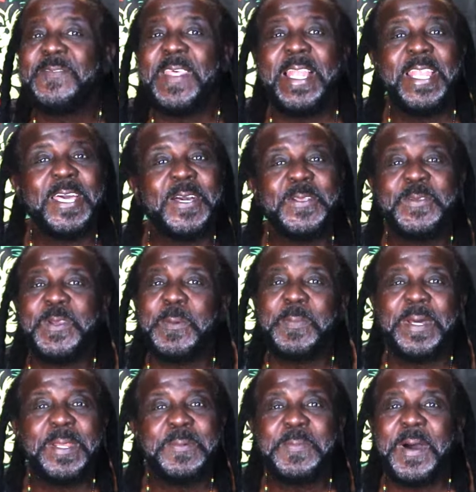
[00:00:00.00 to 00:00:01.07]
even a little drop
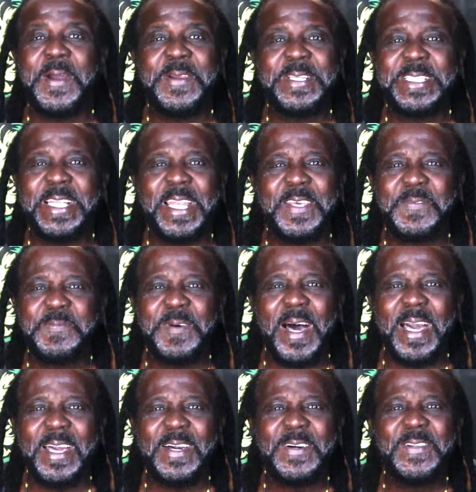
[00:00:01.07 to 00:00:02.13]
of the porridge left
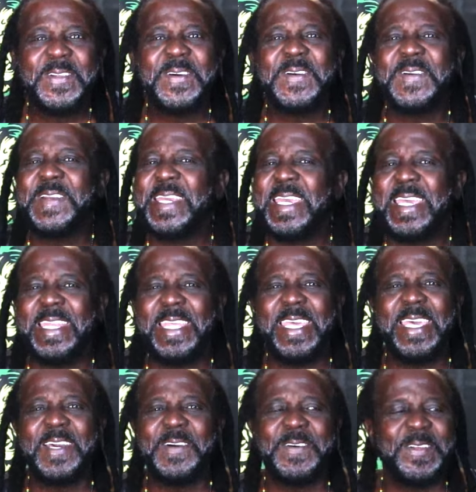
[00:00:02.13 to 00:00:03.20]
back. I'm not
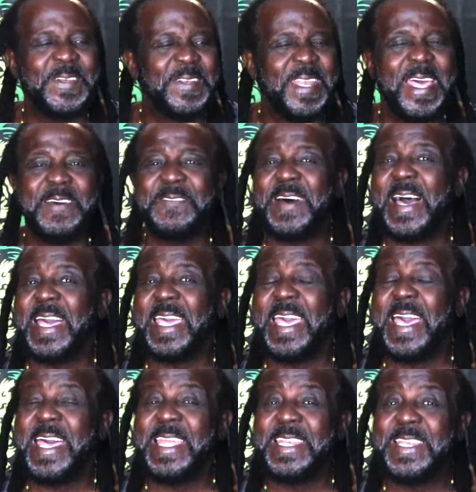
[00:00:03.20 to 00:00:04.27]
greedy. I'm never
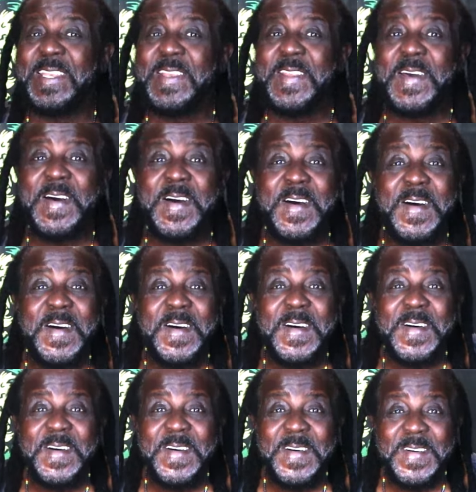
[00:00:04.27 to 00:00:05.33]
get
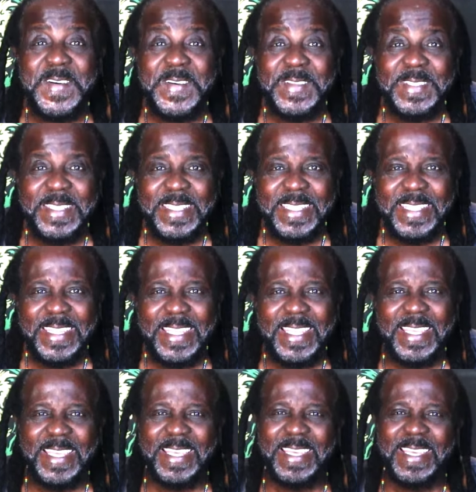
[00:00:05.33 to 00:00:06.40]
none.
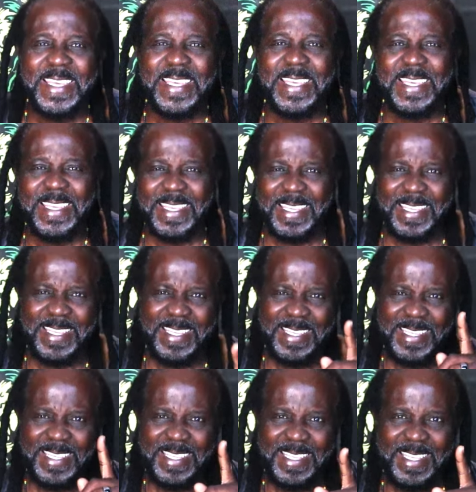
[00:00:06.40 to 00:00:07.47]

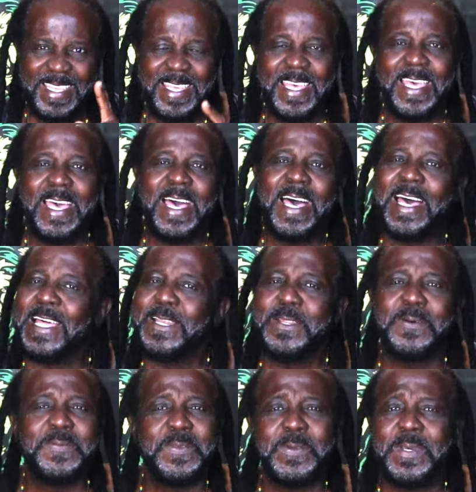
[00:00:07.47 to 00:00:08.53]
I
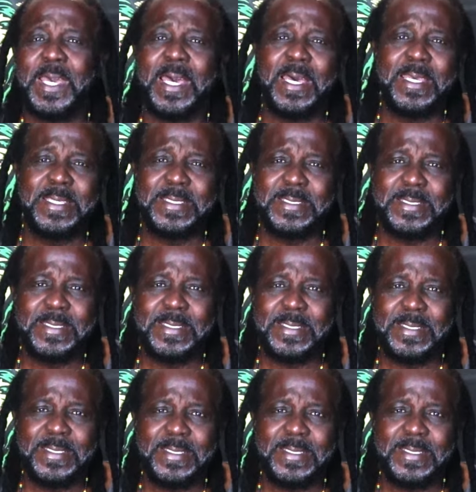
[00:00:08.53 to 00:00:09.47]
love you guys.